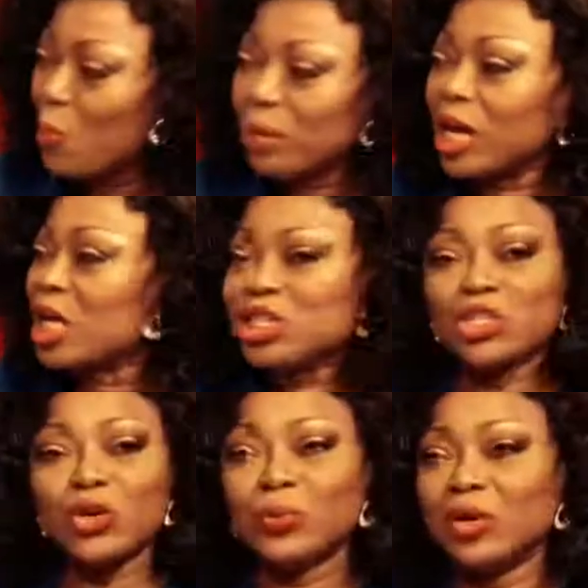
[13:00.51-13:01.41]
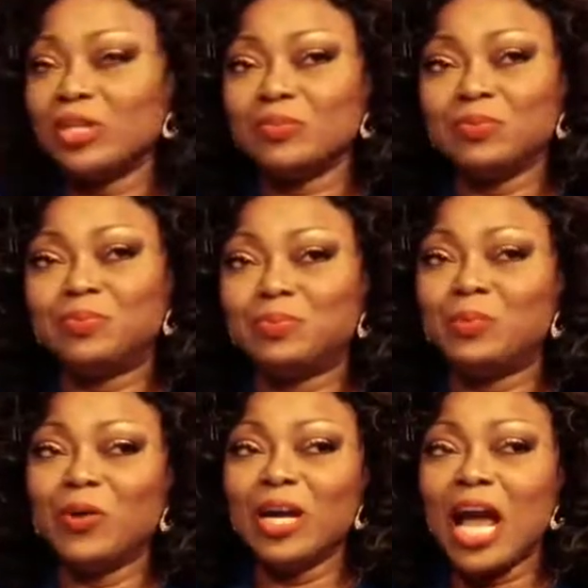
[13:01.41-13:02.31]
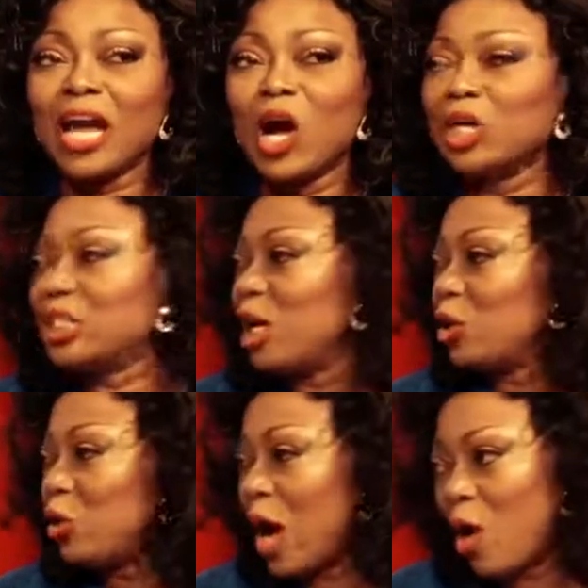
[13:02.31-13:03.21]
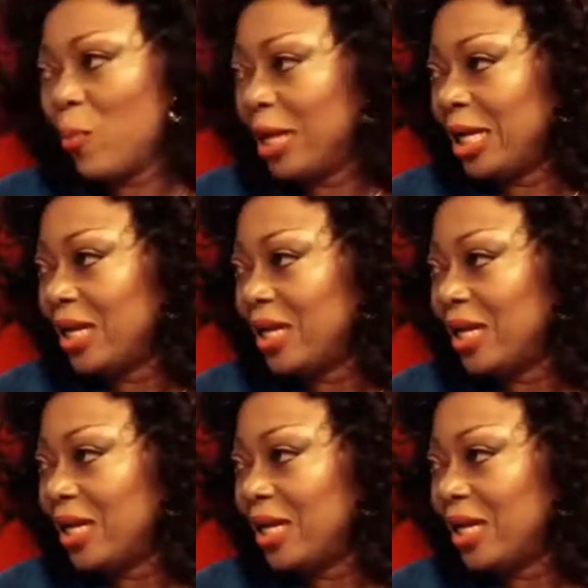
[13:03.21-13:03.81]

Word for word: because, uh, boy, I can't tell you how many